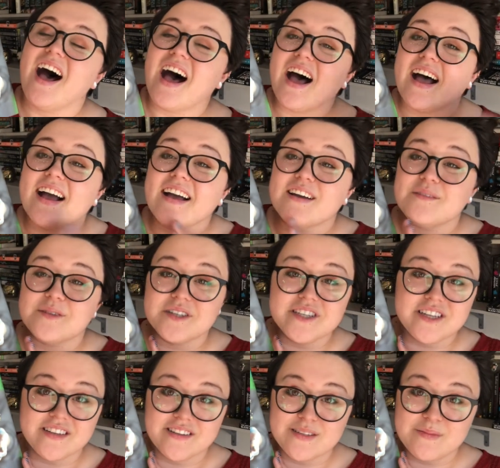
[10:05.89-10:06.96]
I will
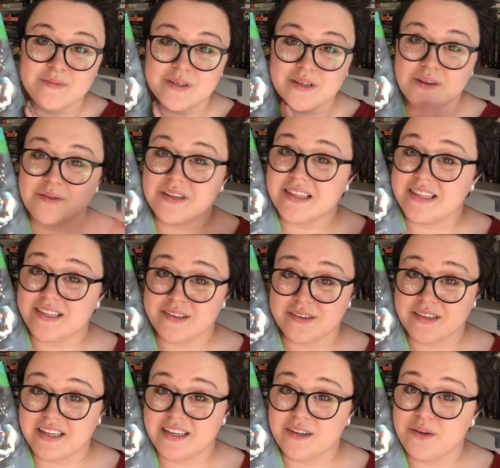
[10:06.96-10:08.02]
share this book with
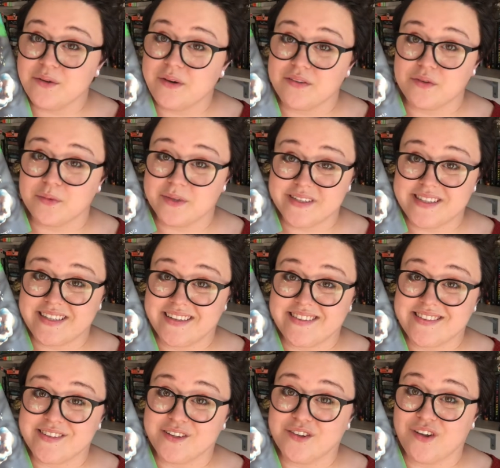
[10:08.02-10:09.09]
literally whoever will
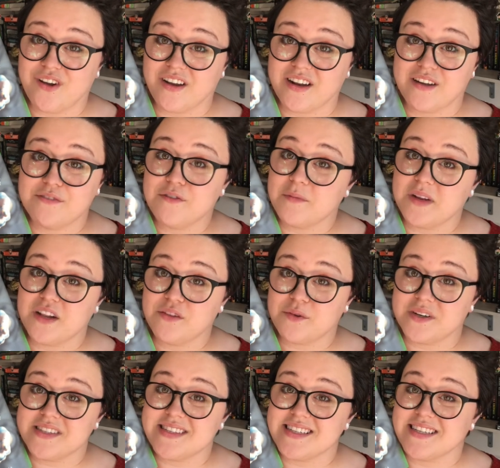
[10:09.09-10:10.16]
stand still long enough for me to
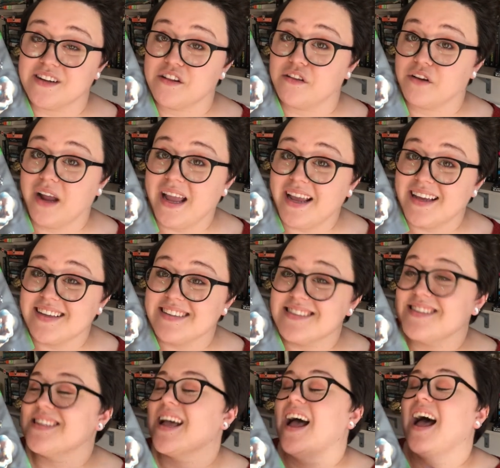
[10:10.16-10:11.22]
thrust it into their
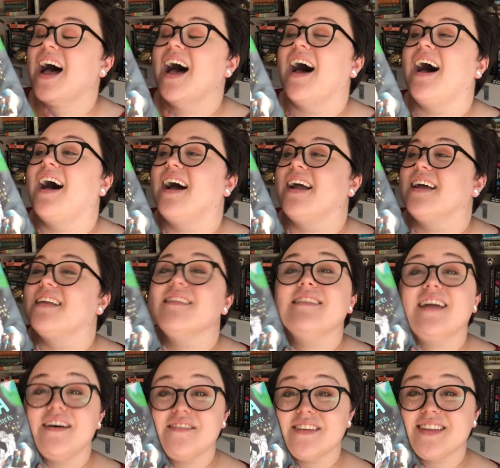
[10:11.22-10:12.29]
hands. I
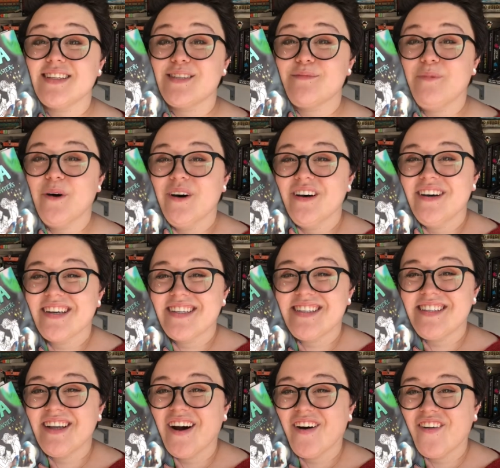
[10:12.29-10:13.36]
loved this book
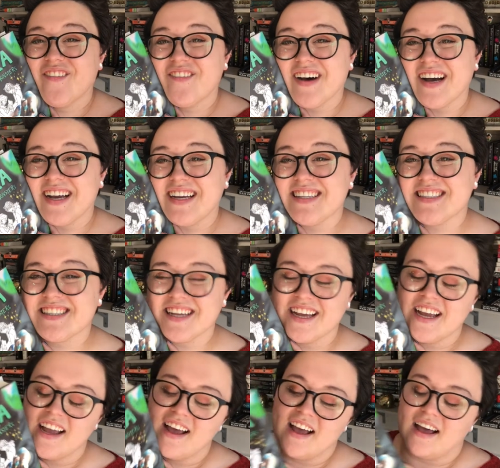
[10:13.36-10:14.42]
so much.
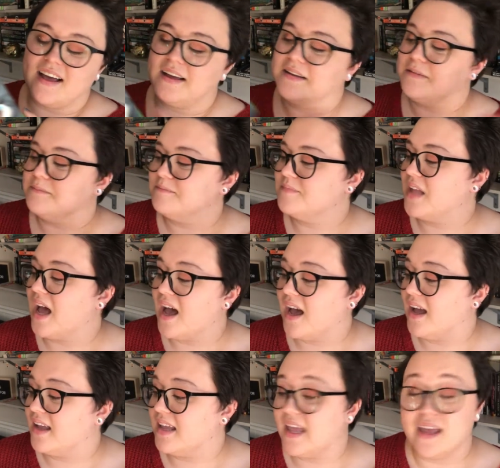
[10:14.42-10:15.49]
Um,
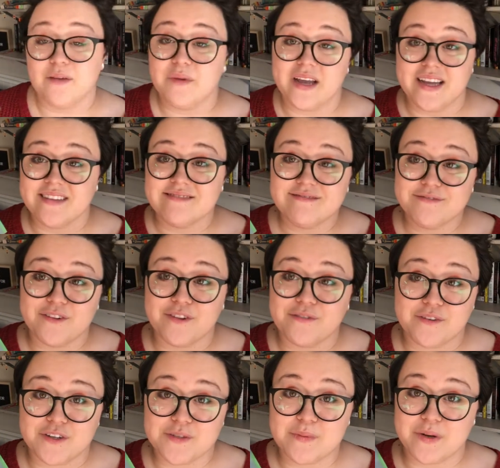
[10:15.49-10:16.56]
I can't wait for the
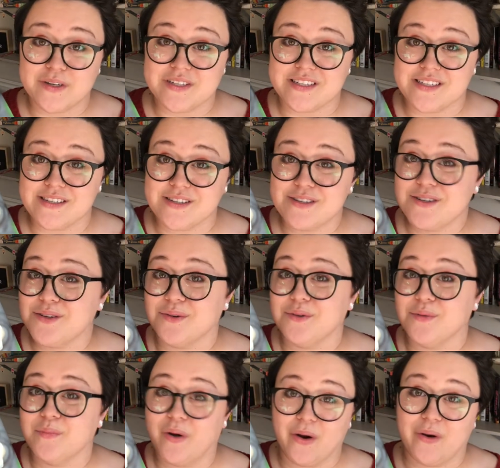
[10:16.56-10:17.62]
first person
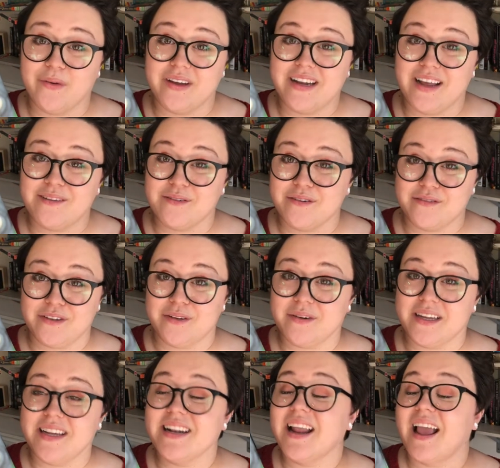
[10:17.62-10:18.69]
to borrow it and review
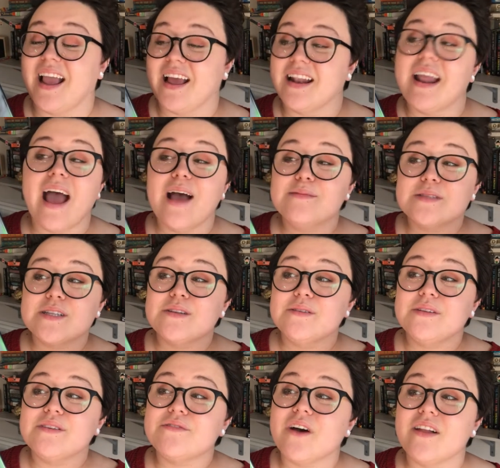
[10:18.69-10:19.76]
it and
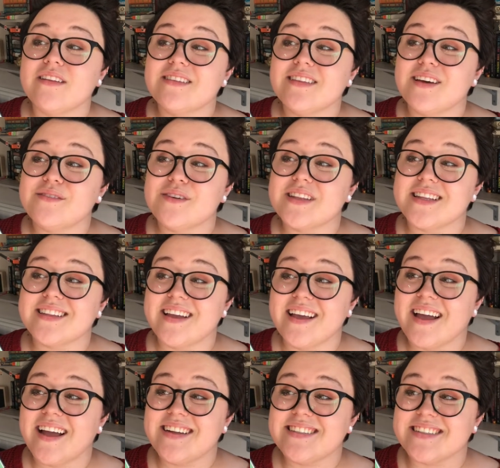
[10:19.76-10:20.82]
absolutely fall in love with it
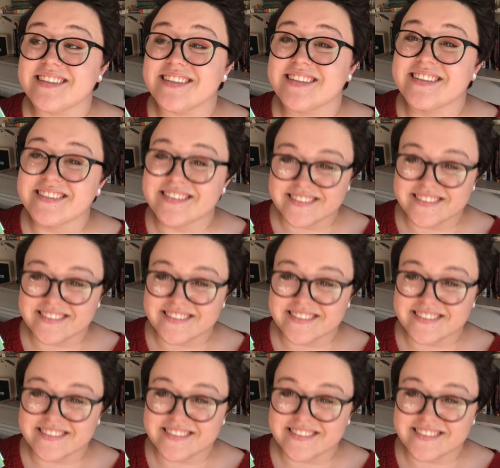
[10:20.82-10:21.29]
like I did.